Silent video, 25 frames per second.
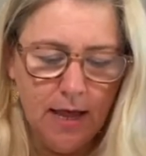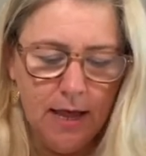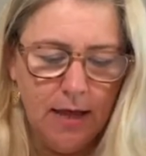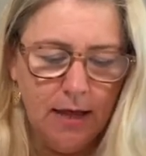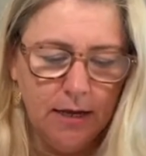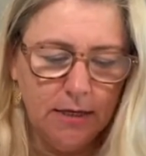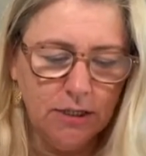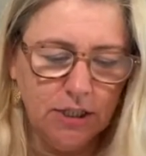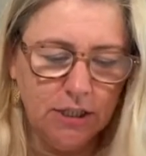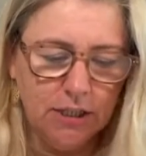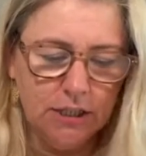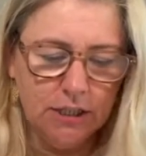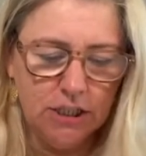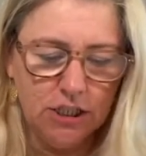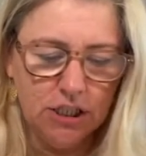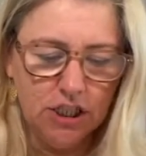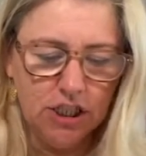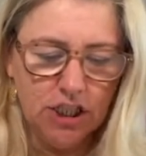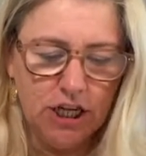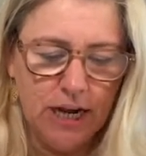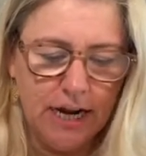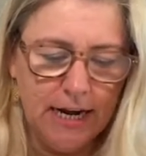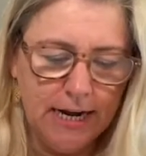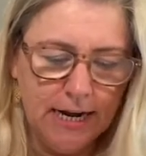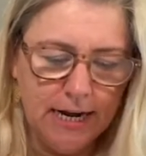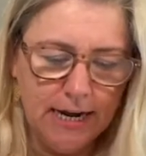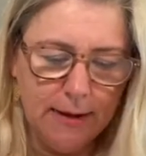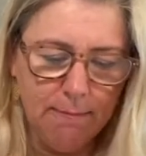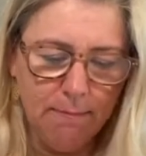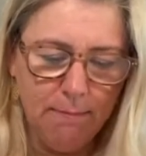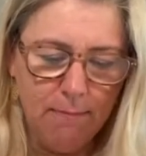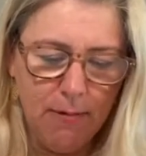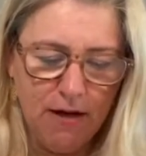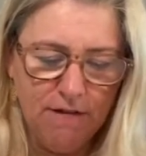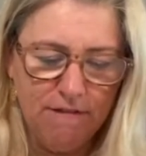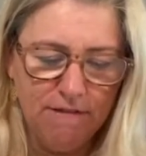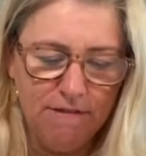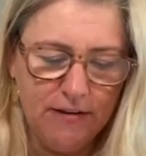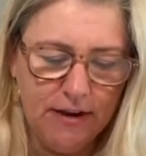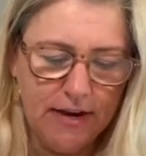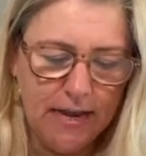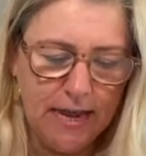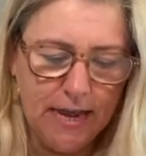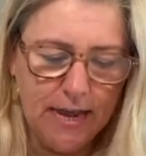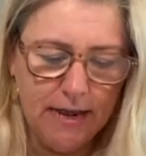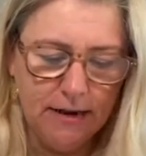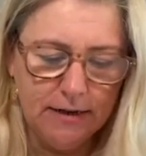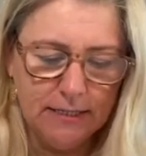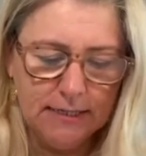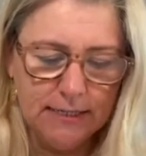Just gently buffing
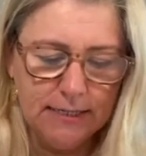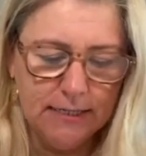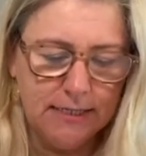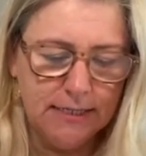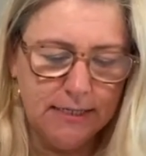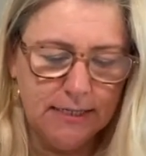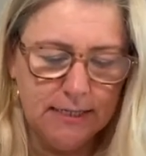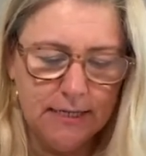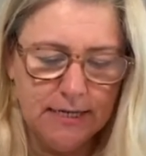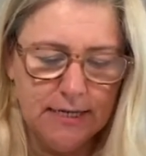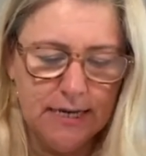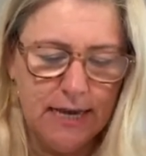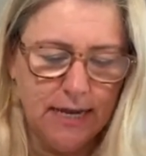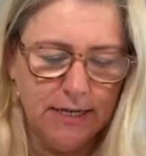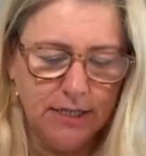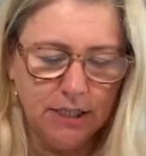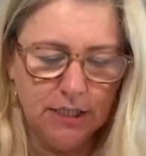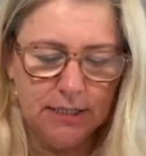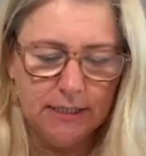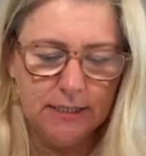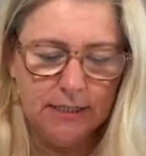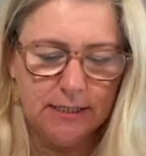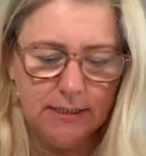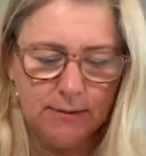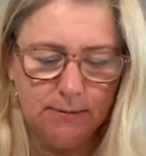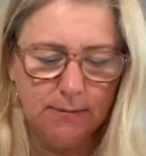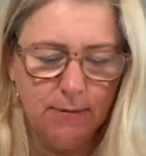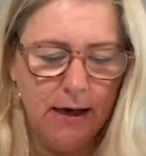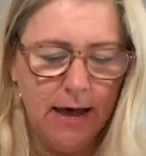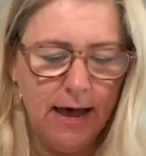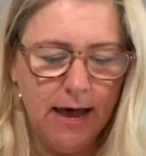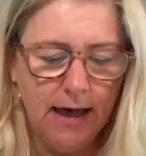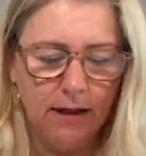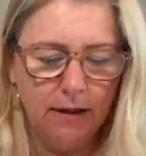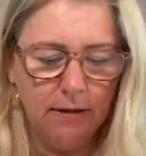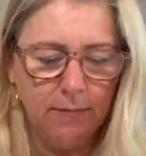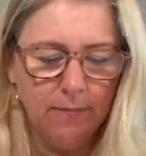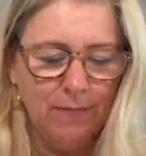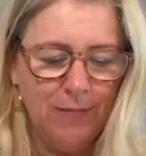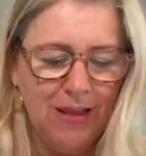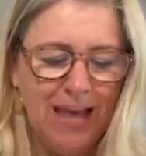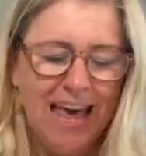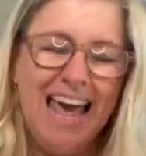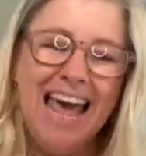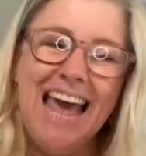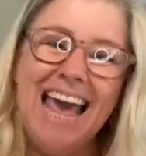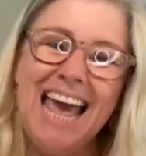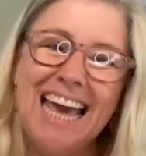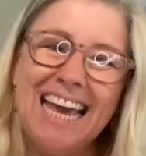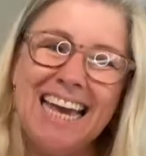it to the edges as well.
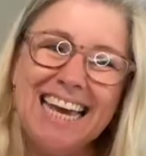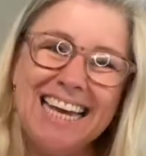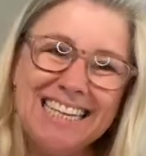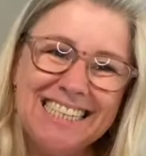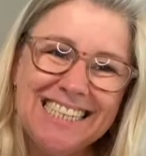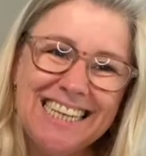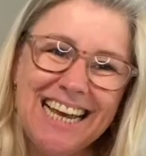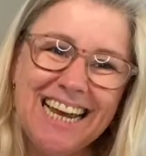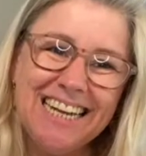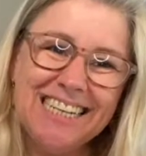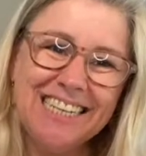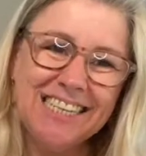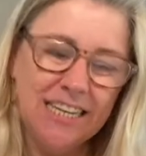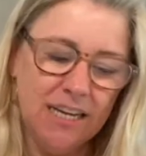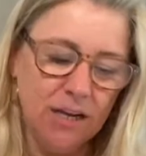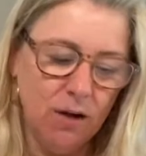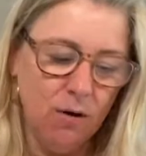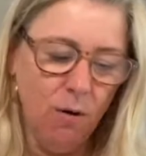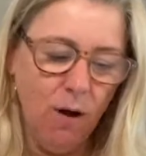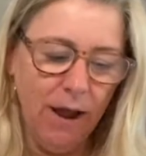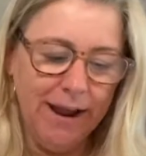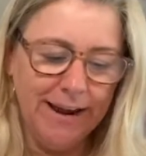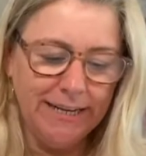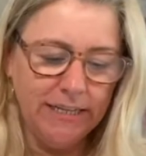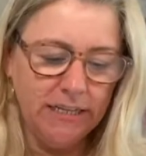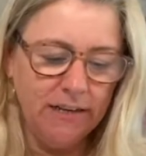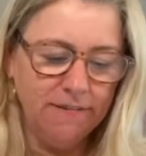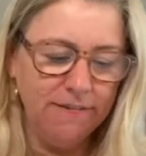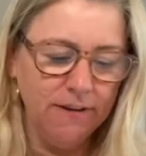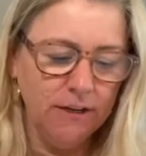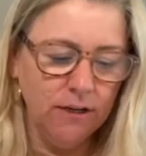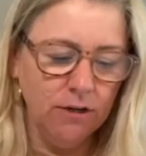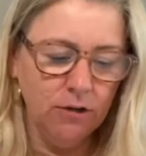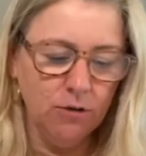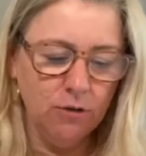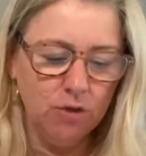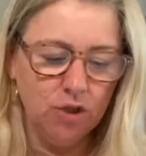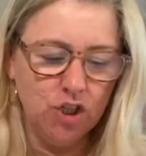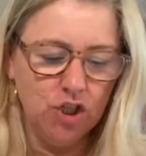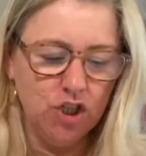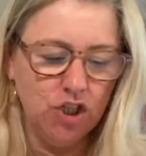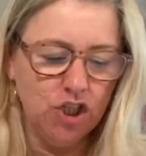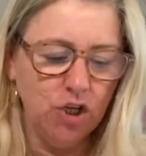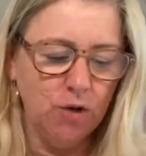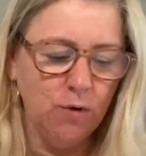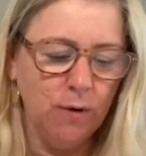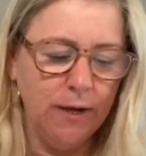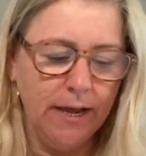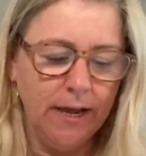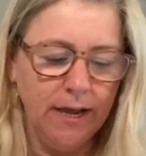It's actually quite difficult to
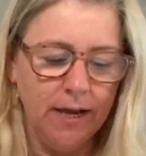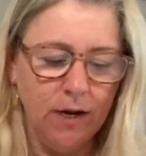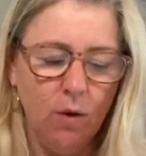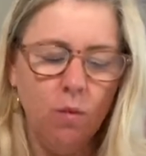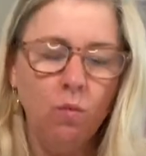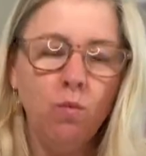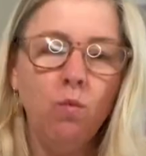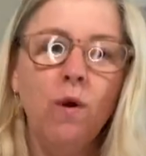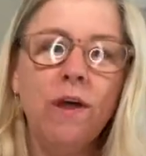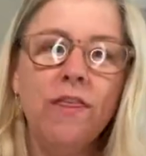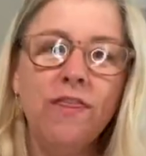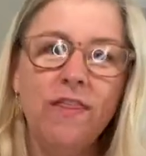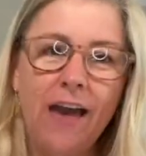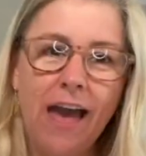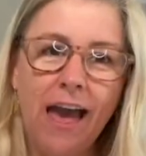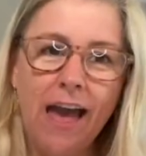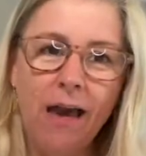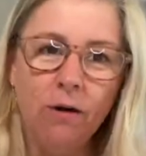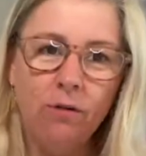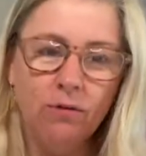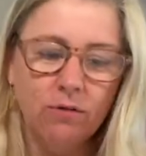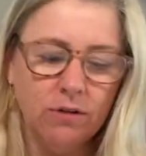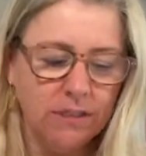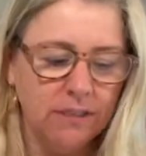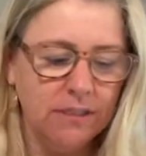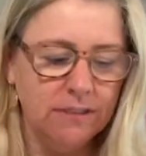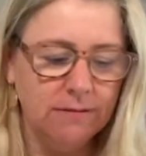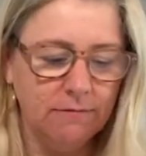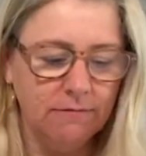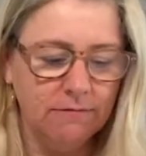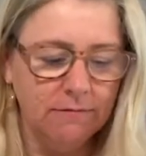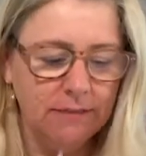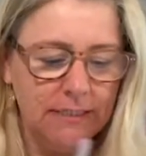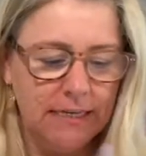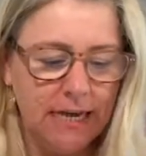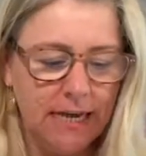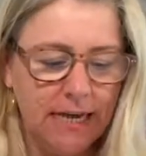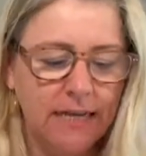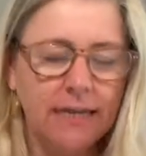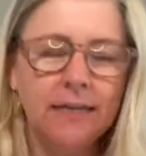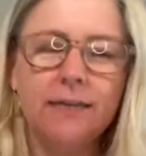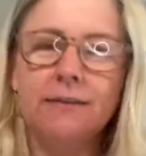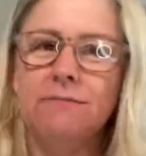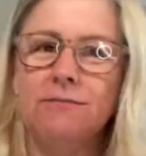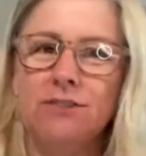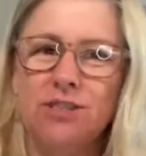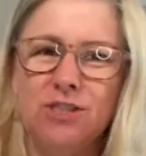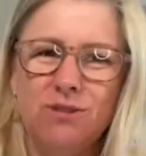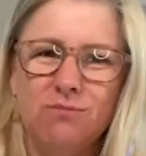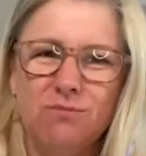do it without
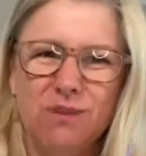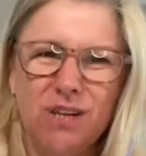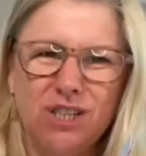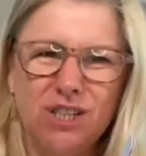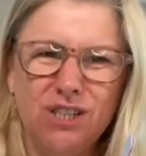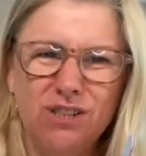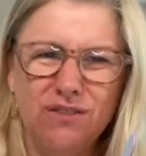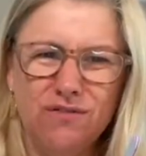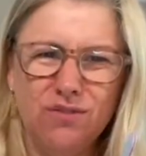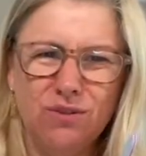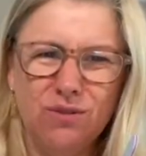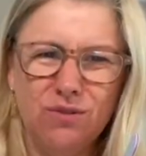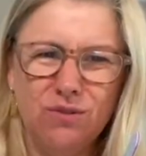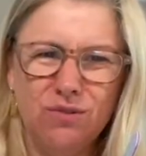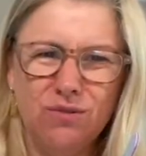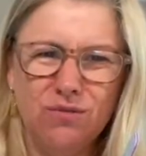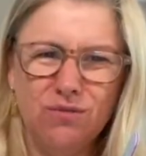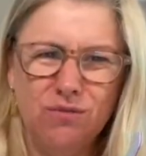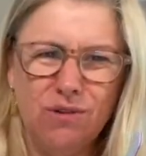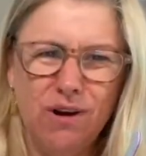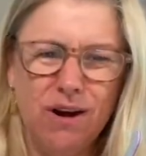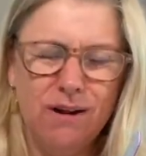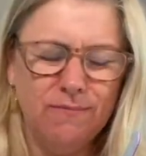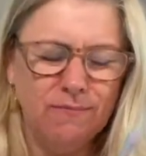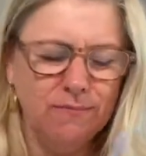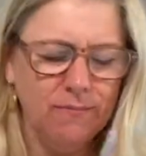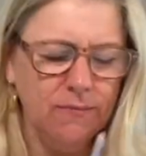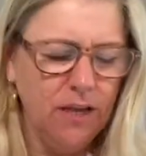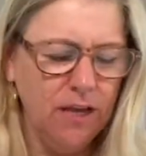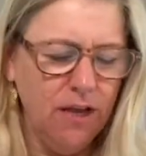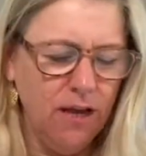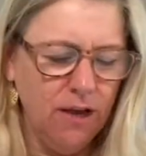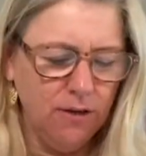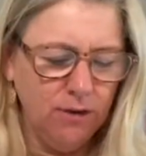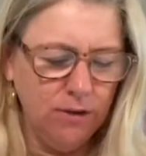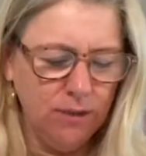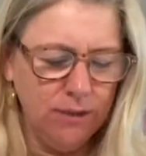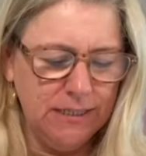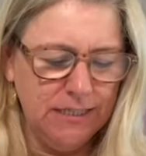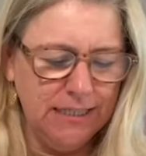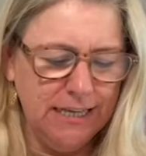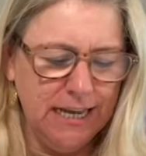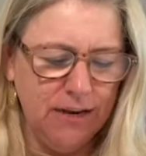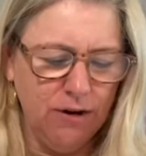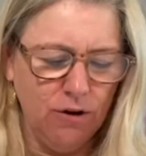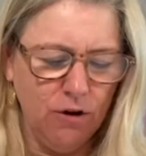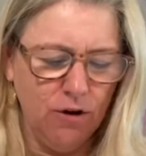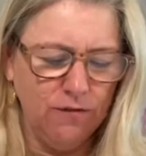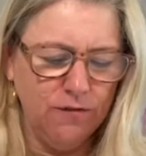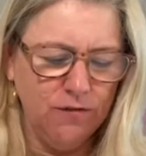taking too much of your
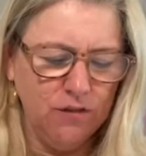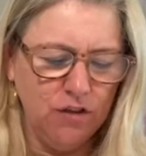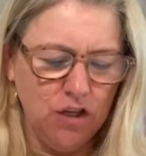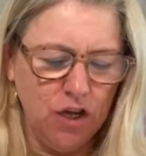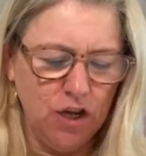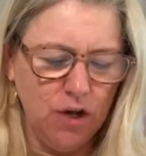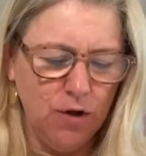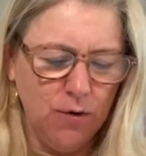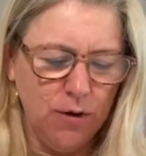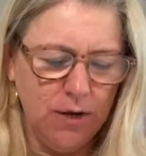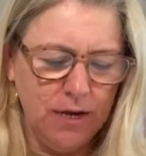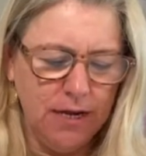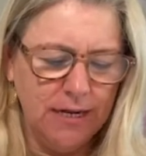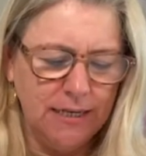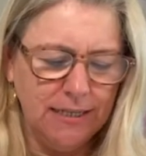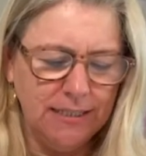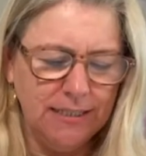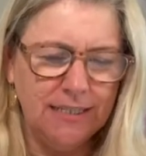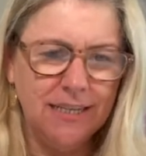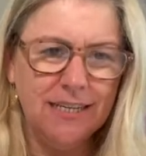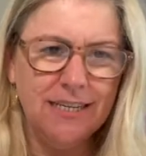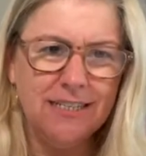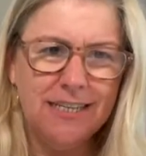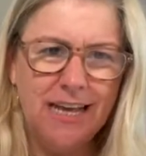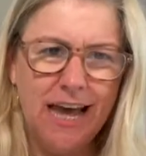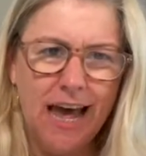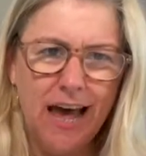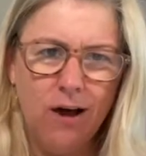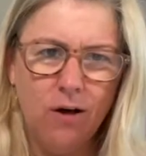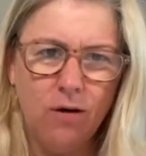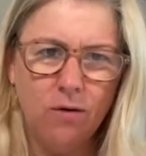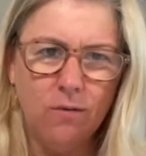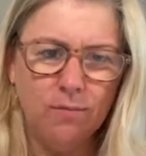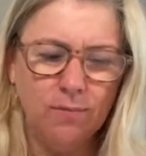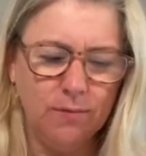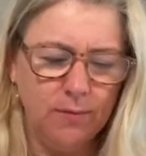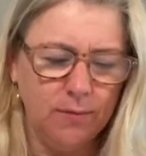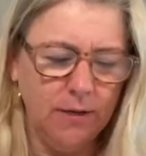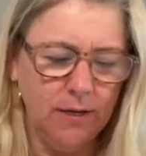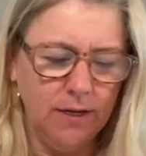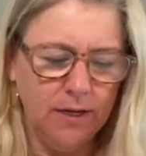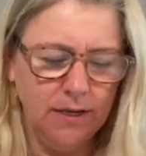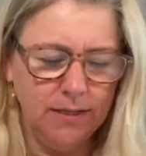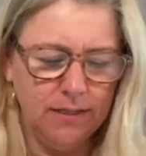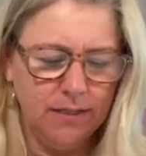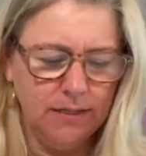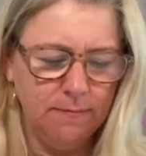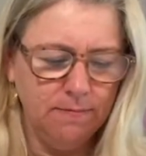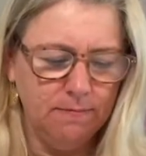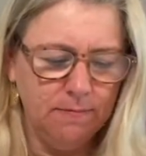skin off. So it does help
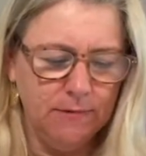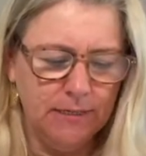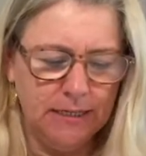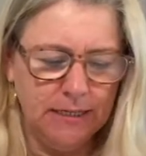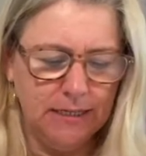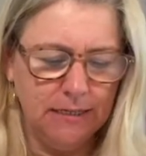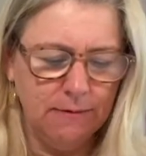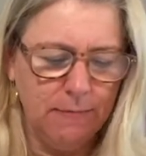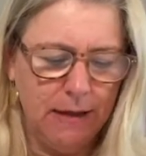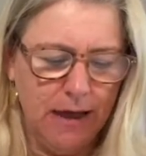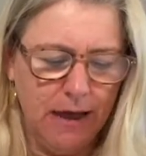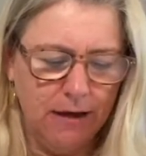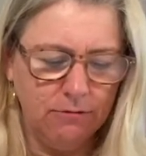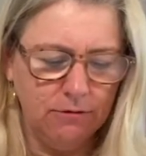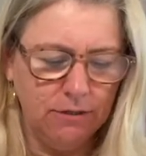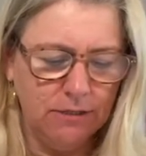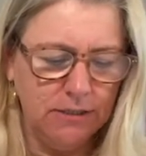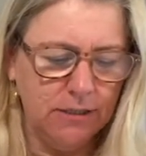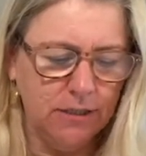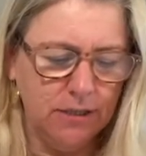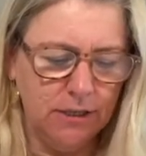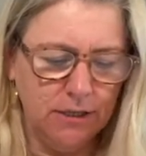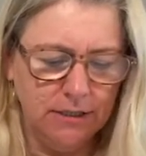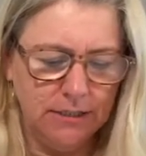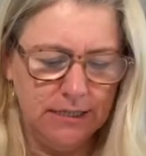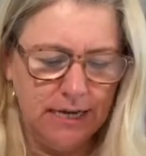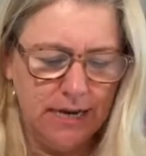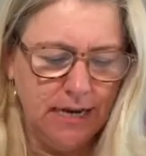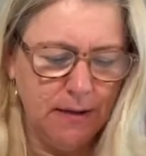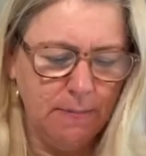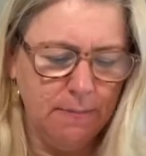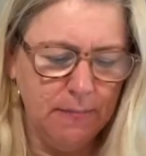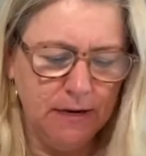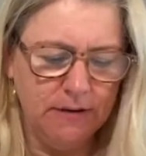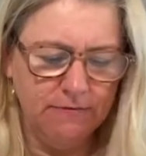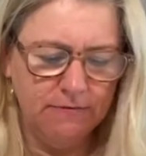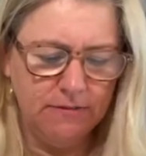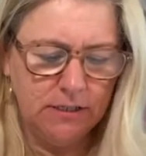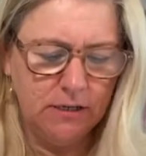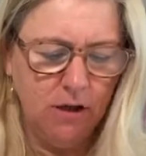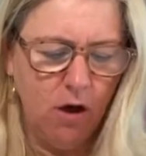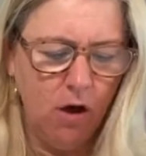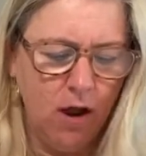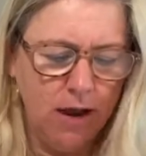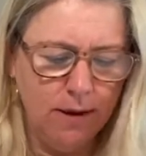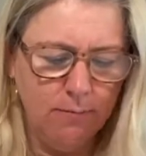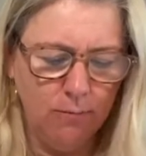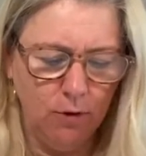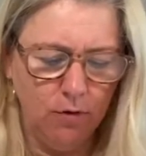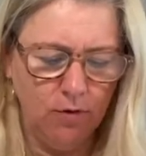to think about, take a bit of
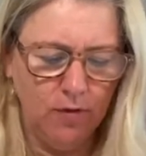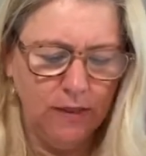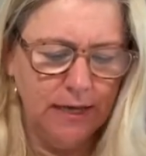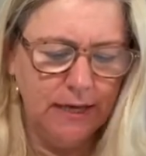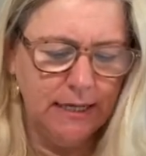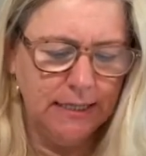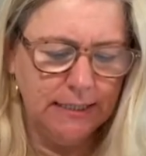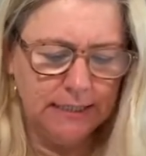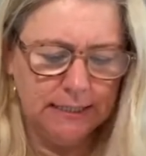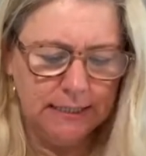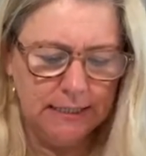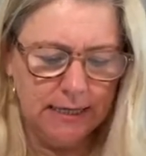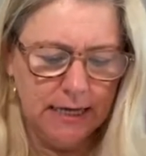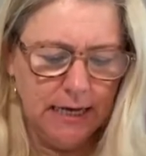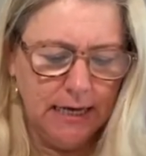time on this.